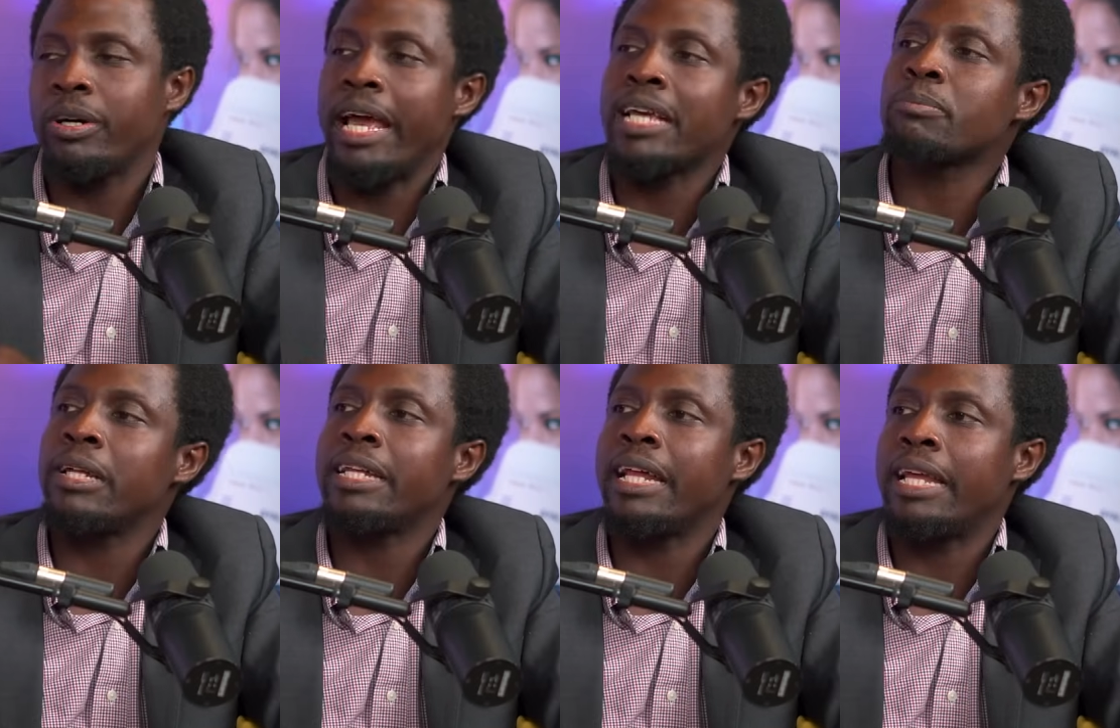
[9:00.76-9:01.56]
what I
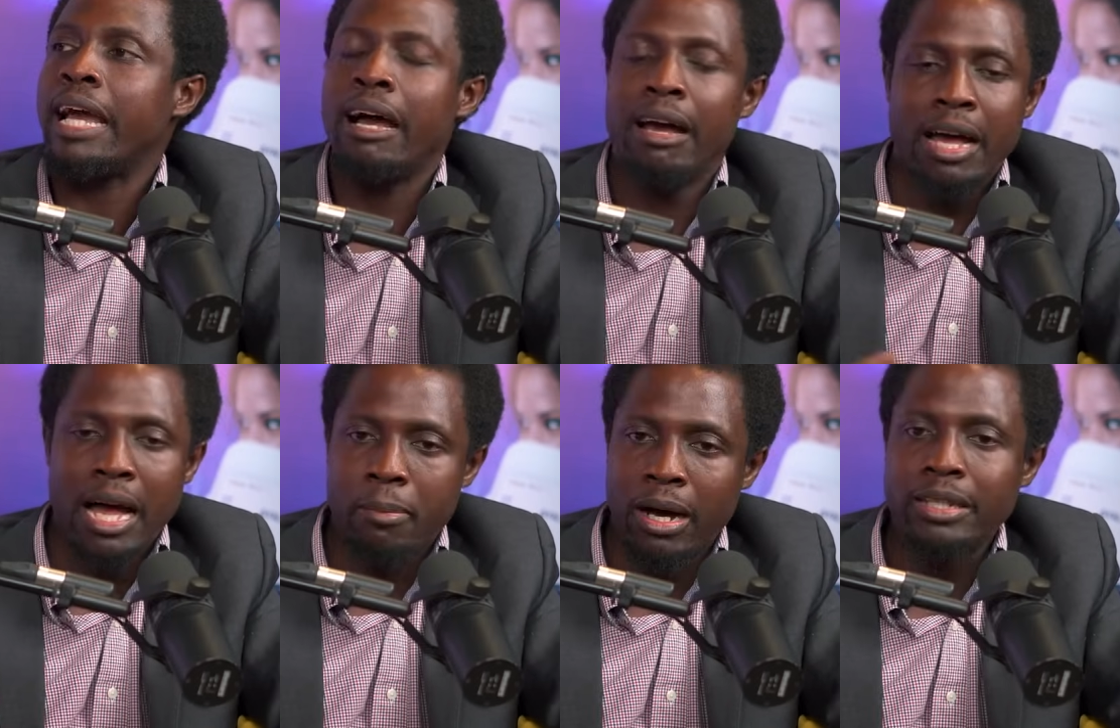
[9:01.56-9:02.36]
explained earlier
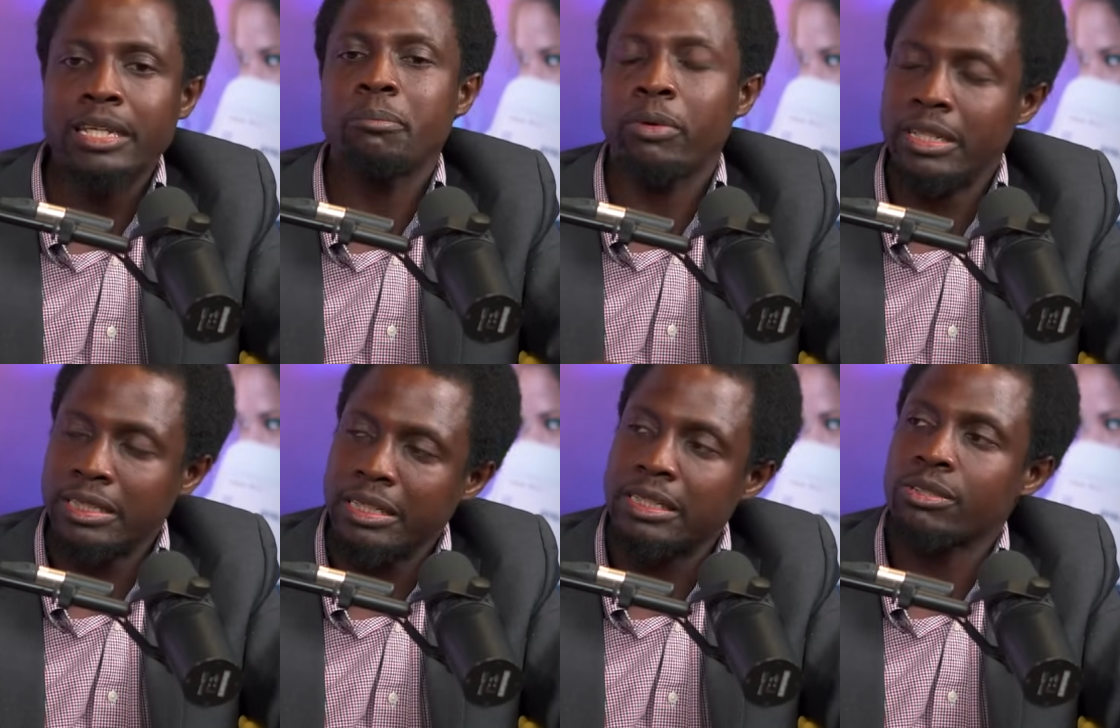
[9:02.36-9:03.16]
about the
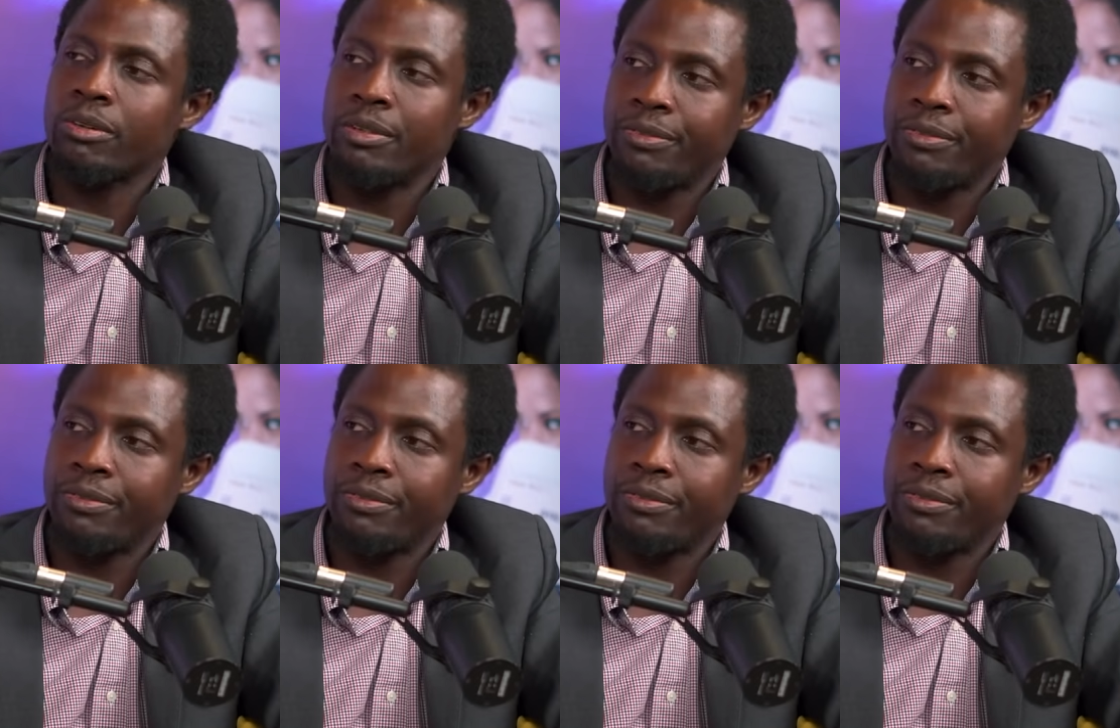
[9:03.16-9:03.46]
hemolytic disease of